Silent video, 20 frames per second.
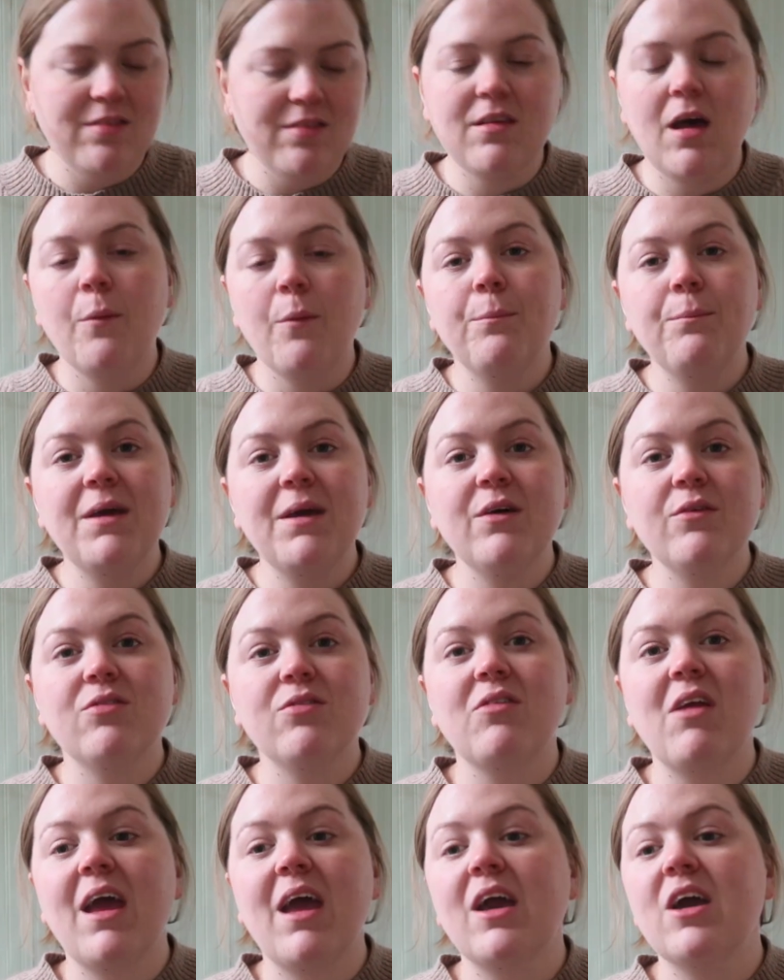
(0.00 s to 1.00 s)
So peel,
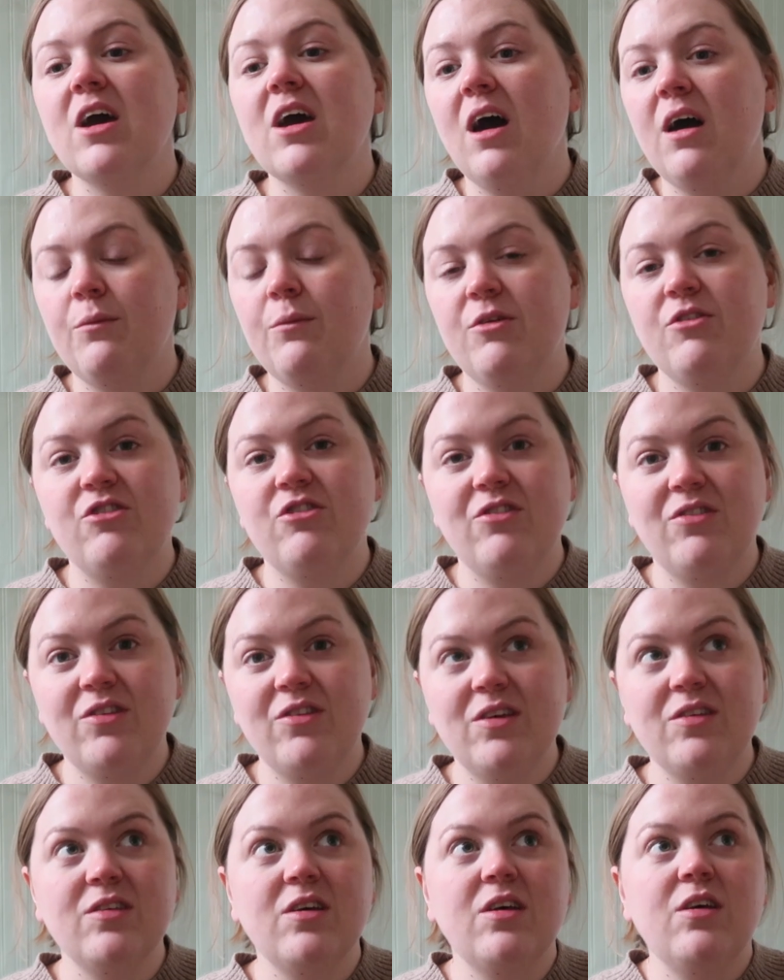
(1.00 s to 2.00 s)
stick, cut with
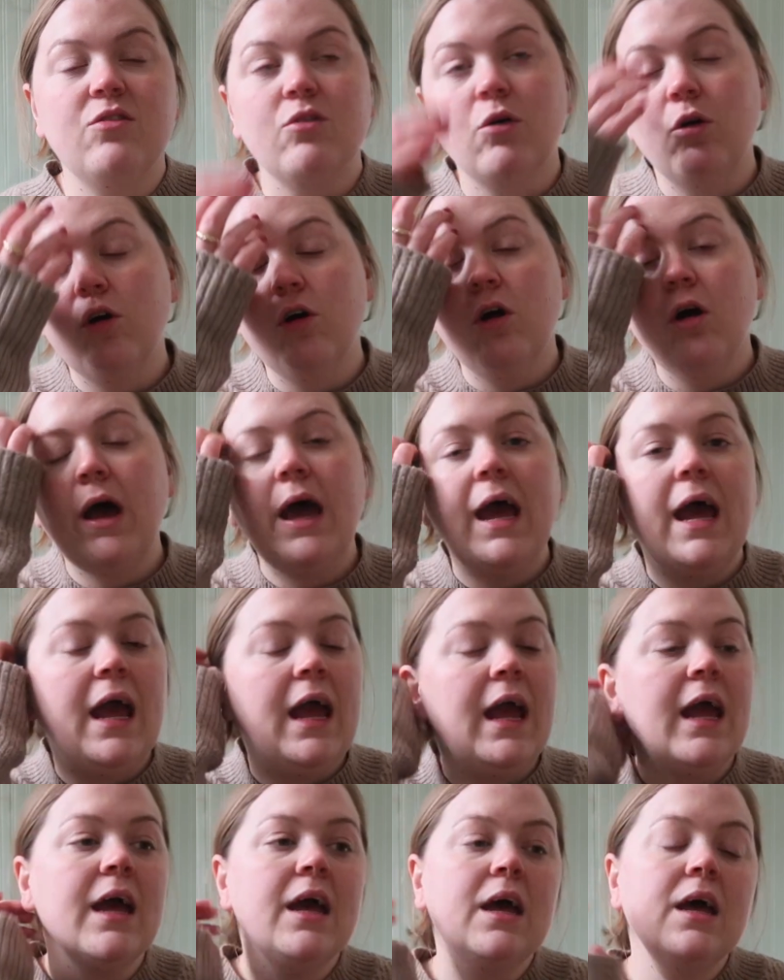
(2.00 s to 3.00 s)
scissors or
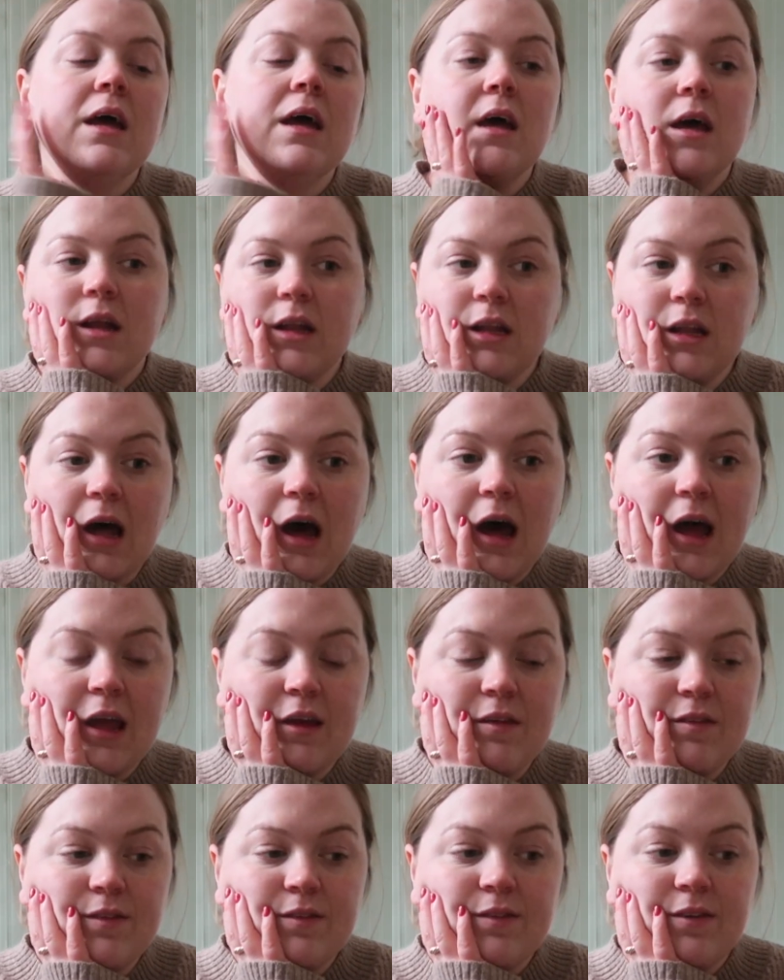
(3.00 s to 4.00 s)
a
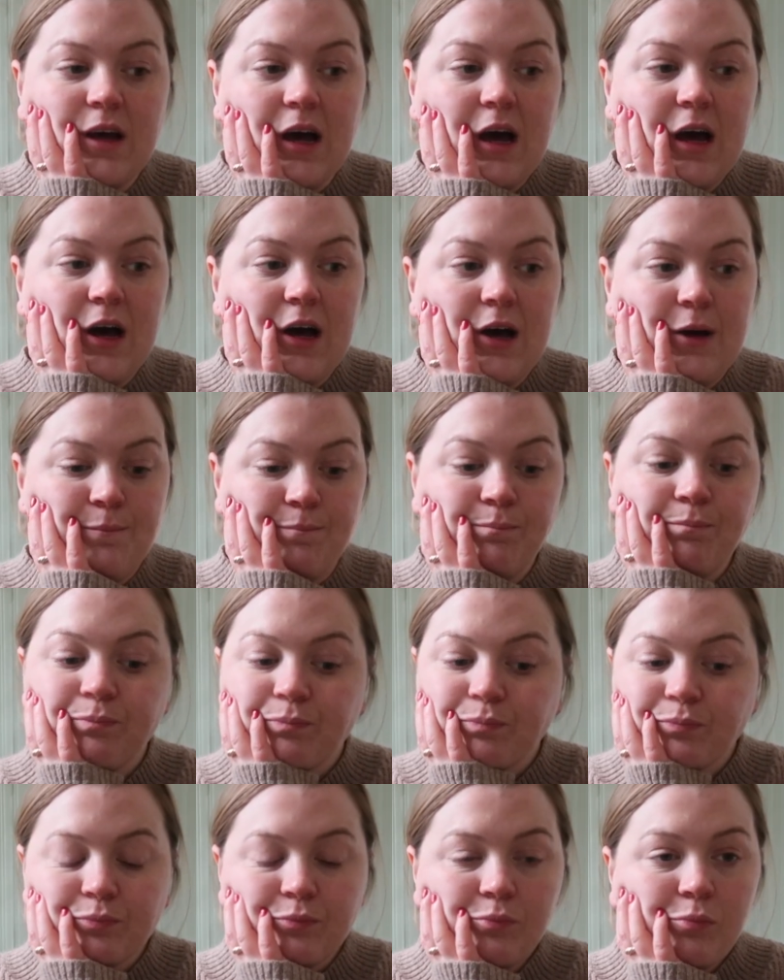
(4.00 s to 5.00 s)
knife
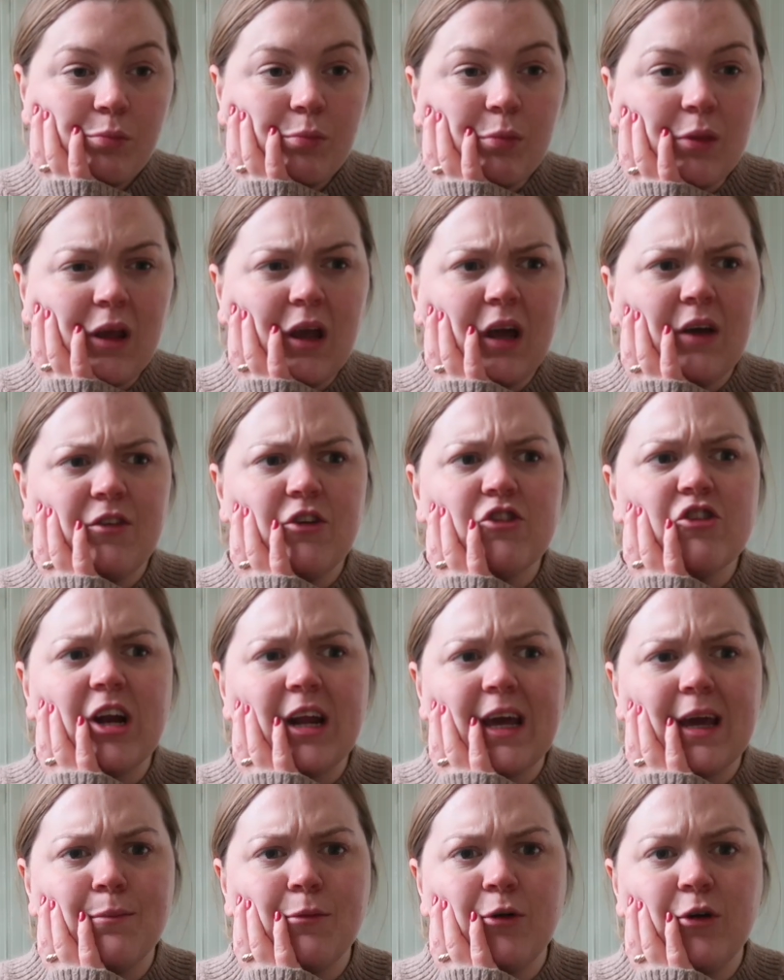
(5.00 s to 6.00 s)
if you're trying
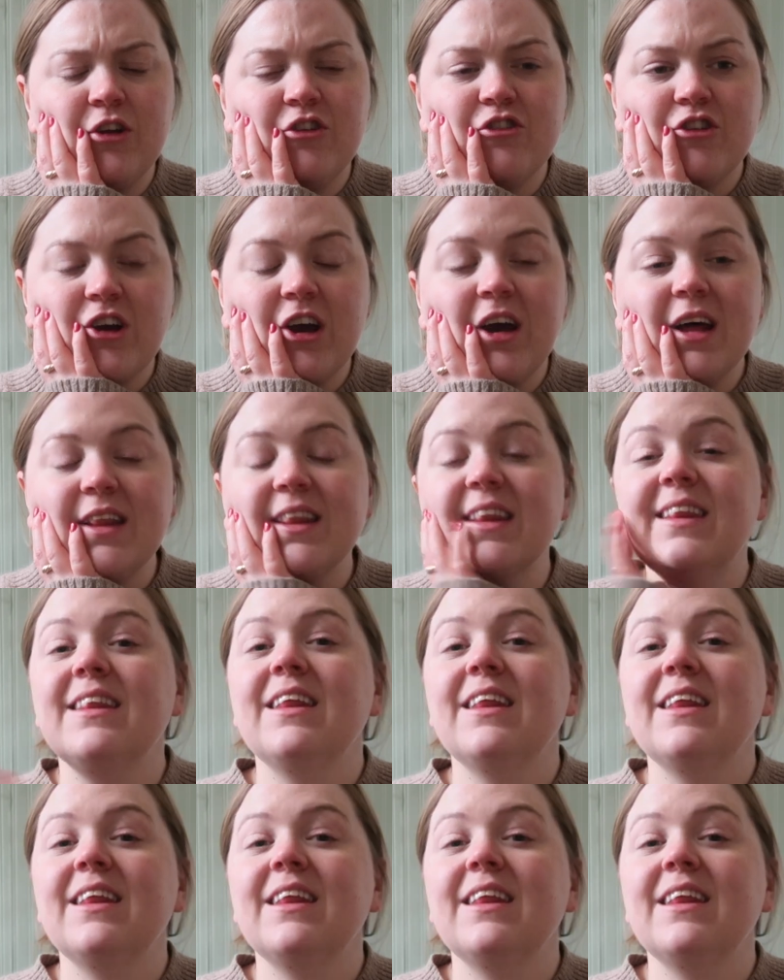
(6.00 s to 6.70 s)
to get more intricate.